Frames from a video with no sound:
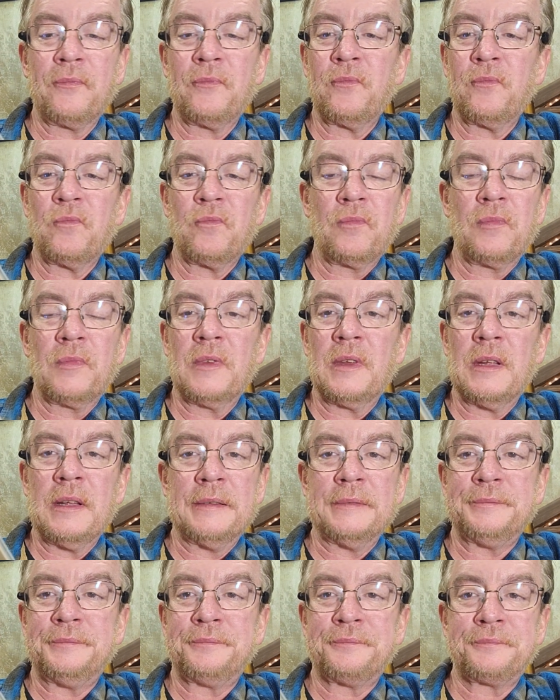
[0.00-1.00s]
It's like
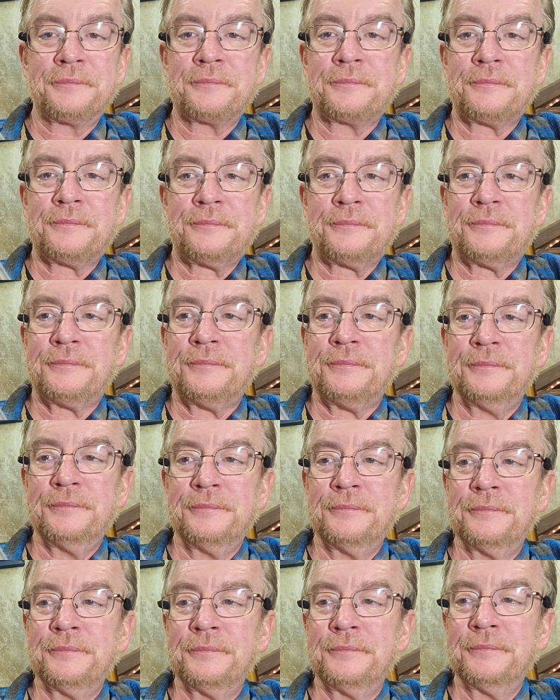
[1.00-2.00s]
a solid 7.
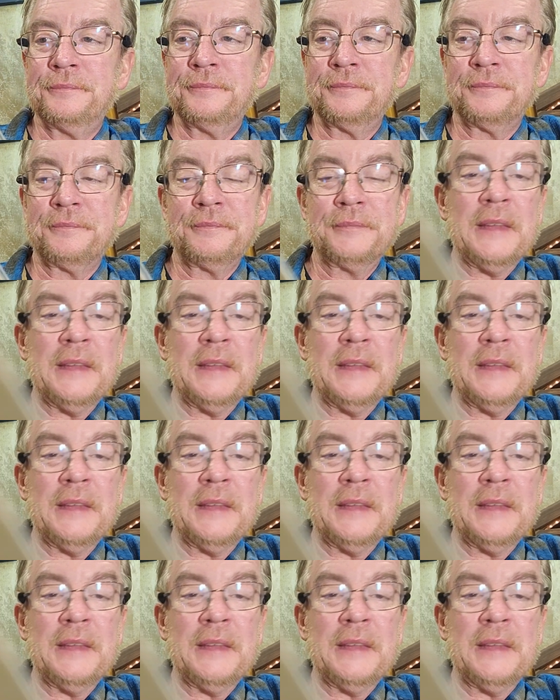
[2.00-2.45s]
I mean, I